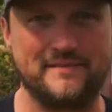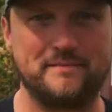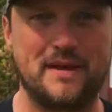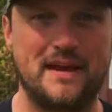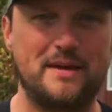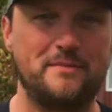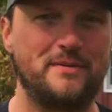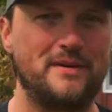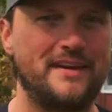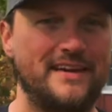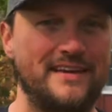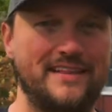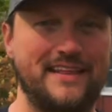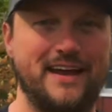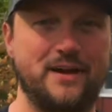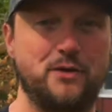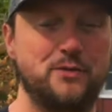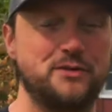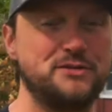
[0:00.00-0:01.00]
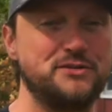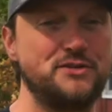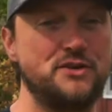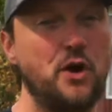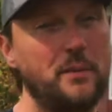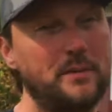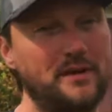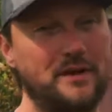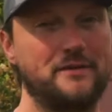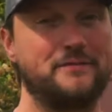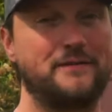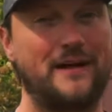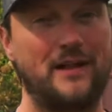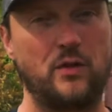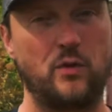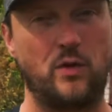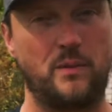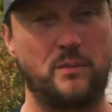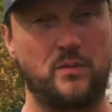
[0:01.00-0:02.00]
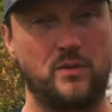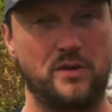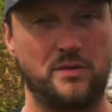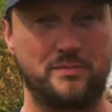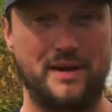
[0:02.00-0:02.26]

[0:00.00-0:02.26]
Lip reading: Maybe there was nobody to follow up with.